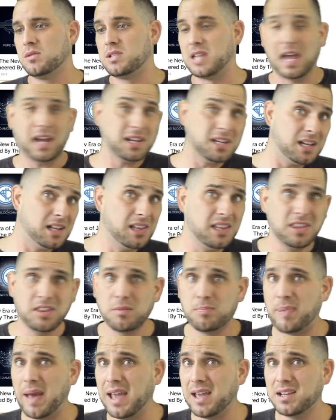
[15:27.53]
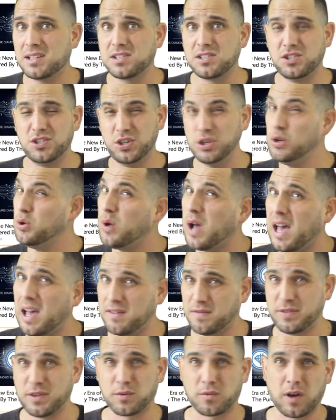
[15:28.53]
technically the banks do
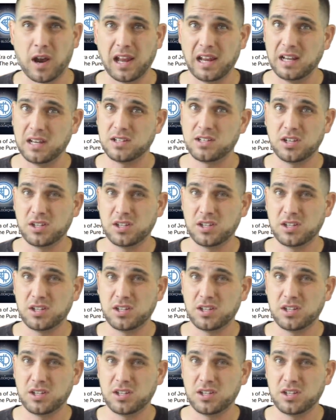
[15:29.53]
have the right